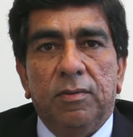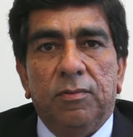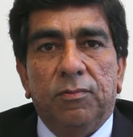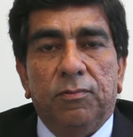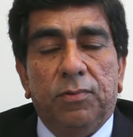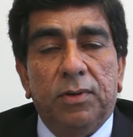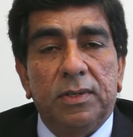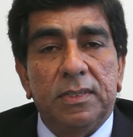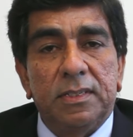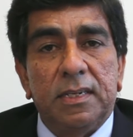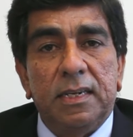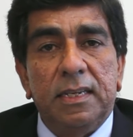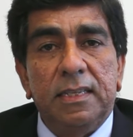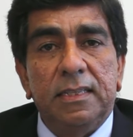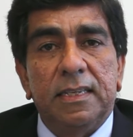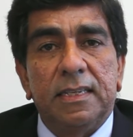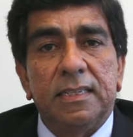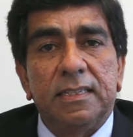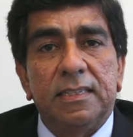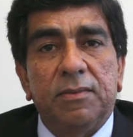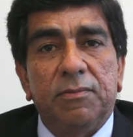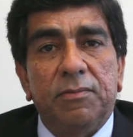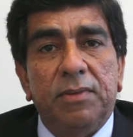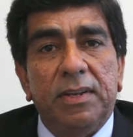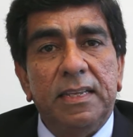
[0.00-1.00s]
Firstly, there
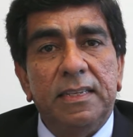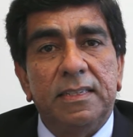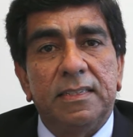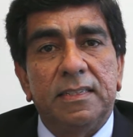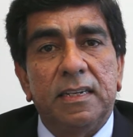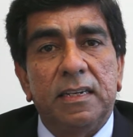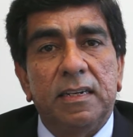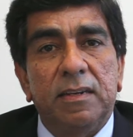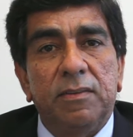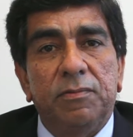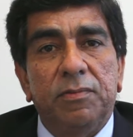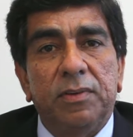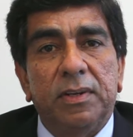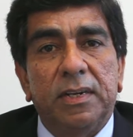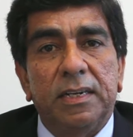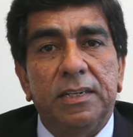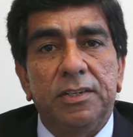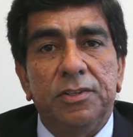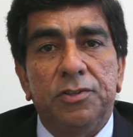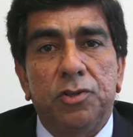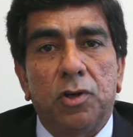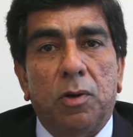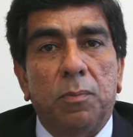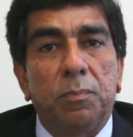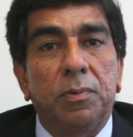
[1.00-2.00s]
is a very
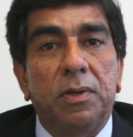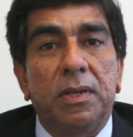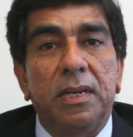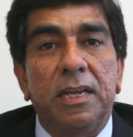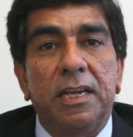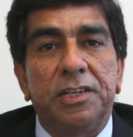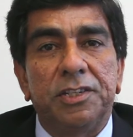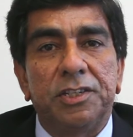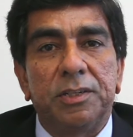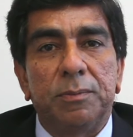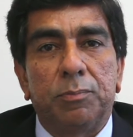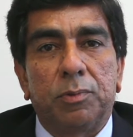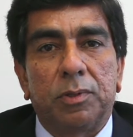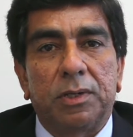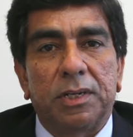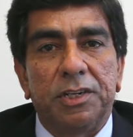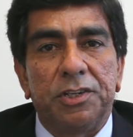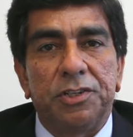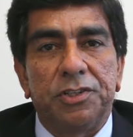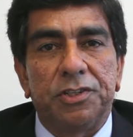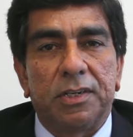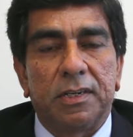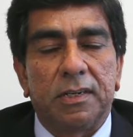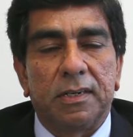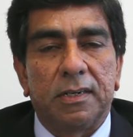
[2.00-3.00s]
significant job creation
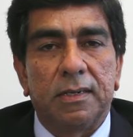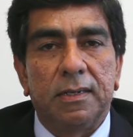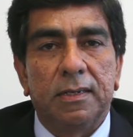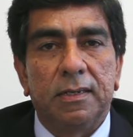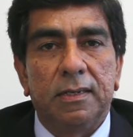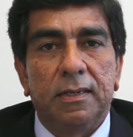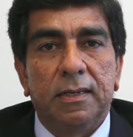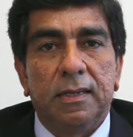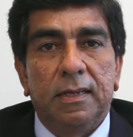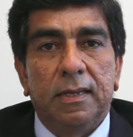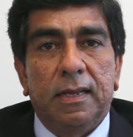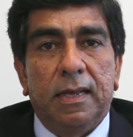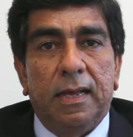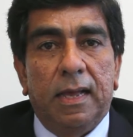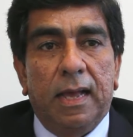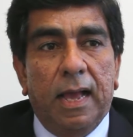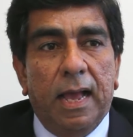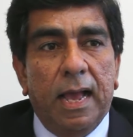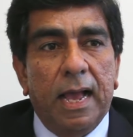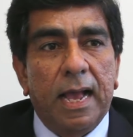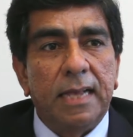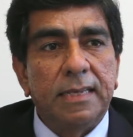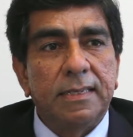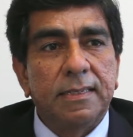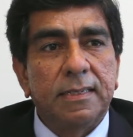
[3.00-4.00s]
potential.
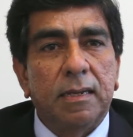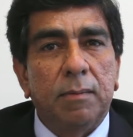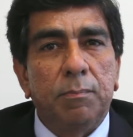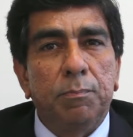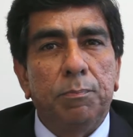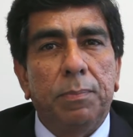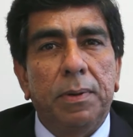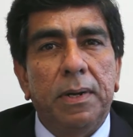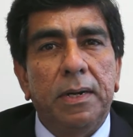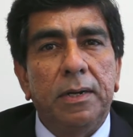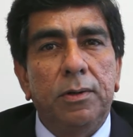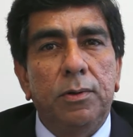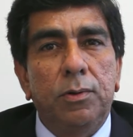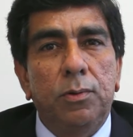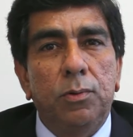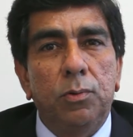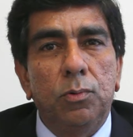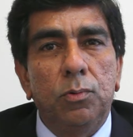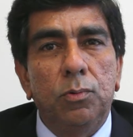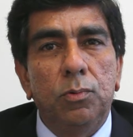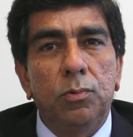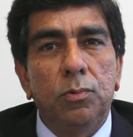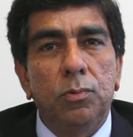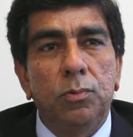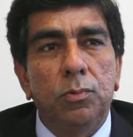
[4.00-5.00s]
As compared
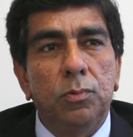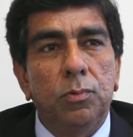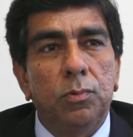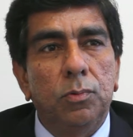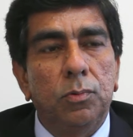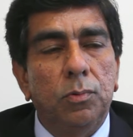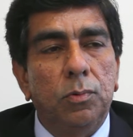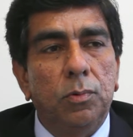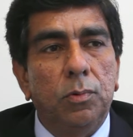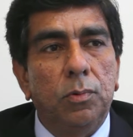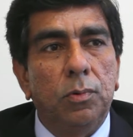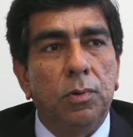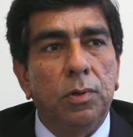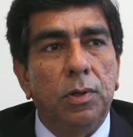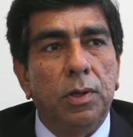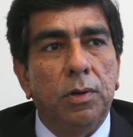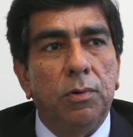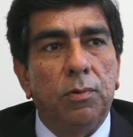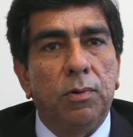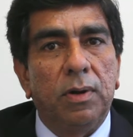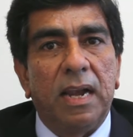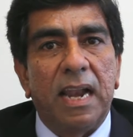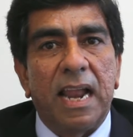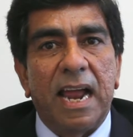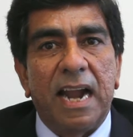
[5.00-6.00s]
to
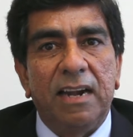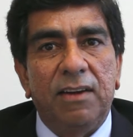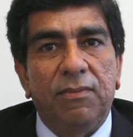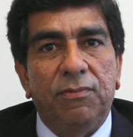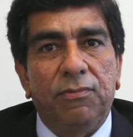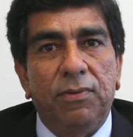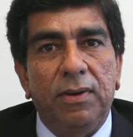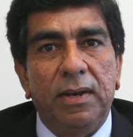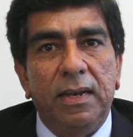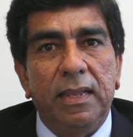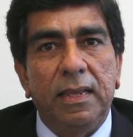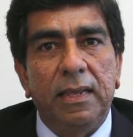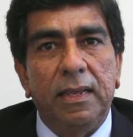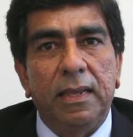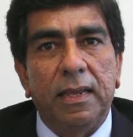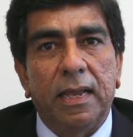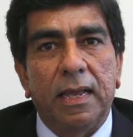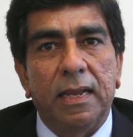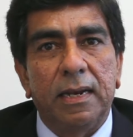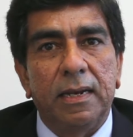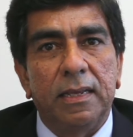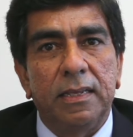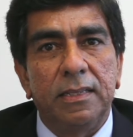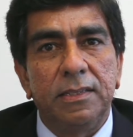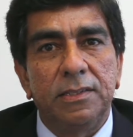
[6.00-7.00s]
landfilling
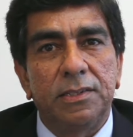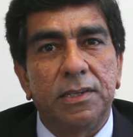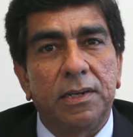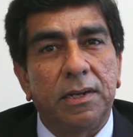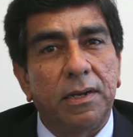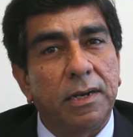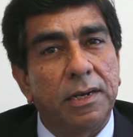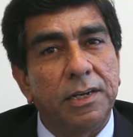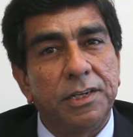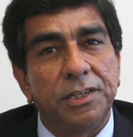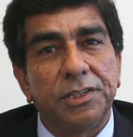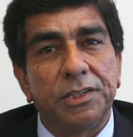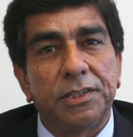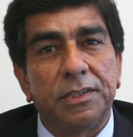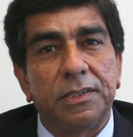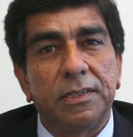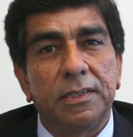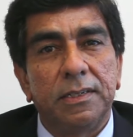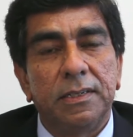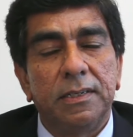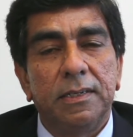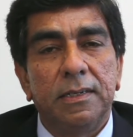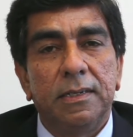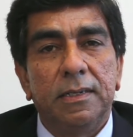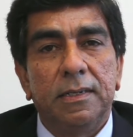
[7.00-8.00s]
and incineration,
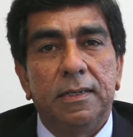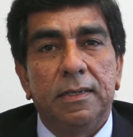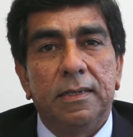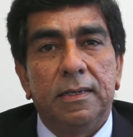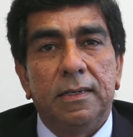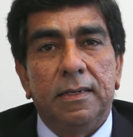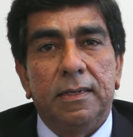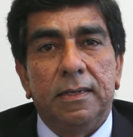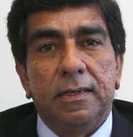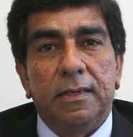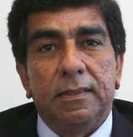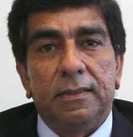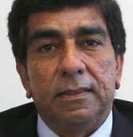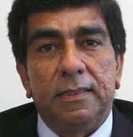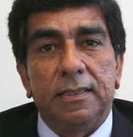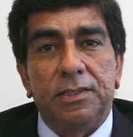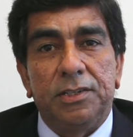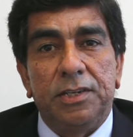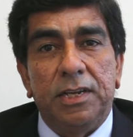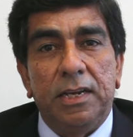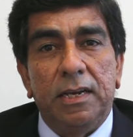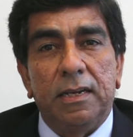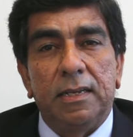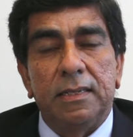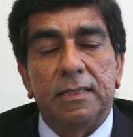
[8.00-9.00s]
the
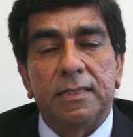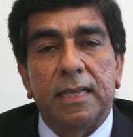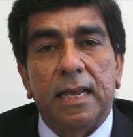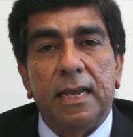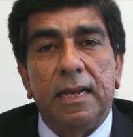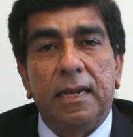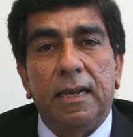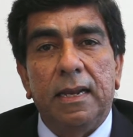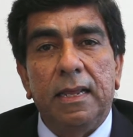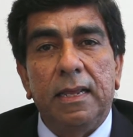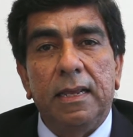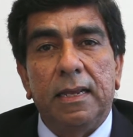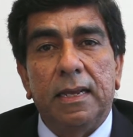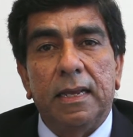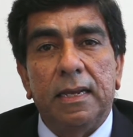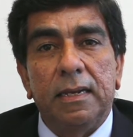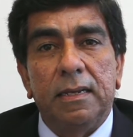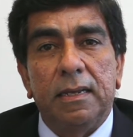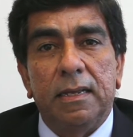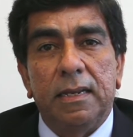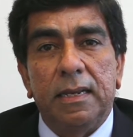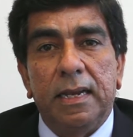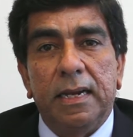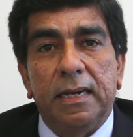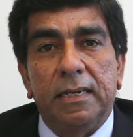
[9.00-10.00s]
steel recycling can
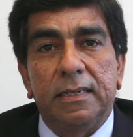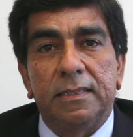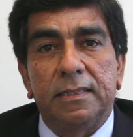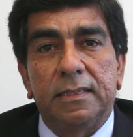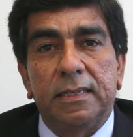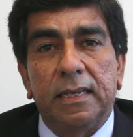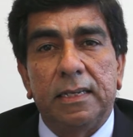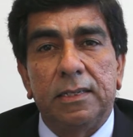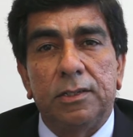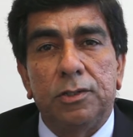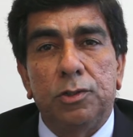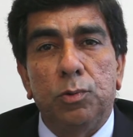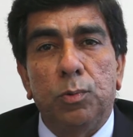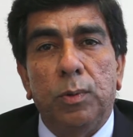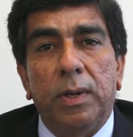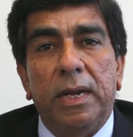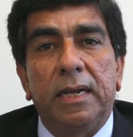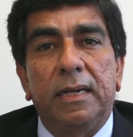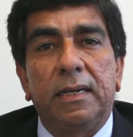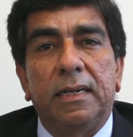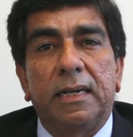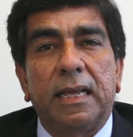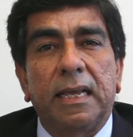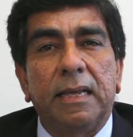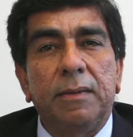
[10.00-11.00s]
create 6 to
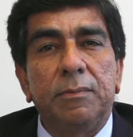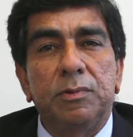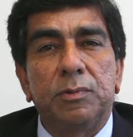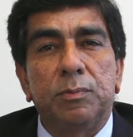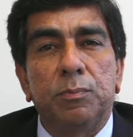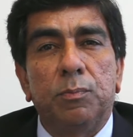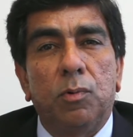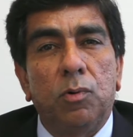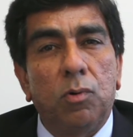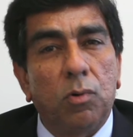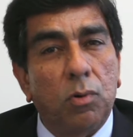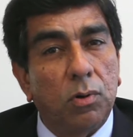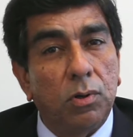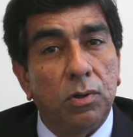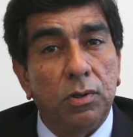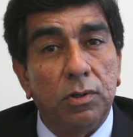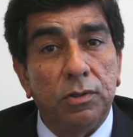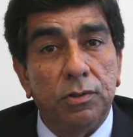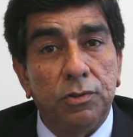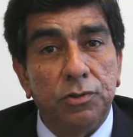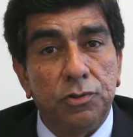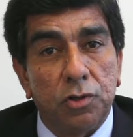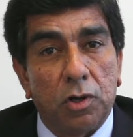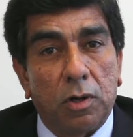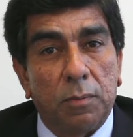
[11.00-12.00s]
8 times more
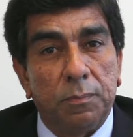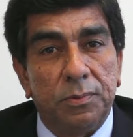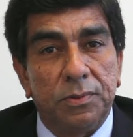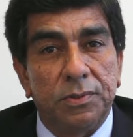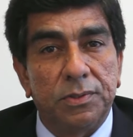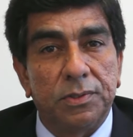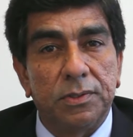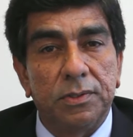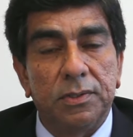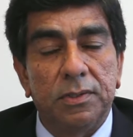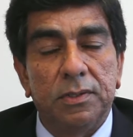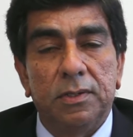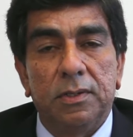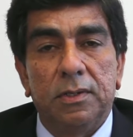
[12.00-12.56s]
jobs.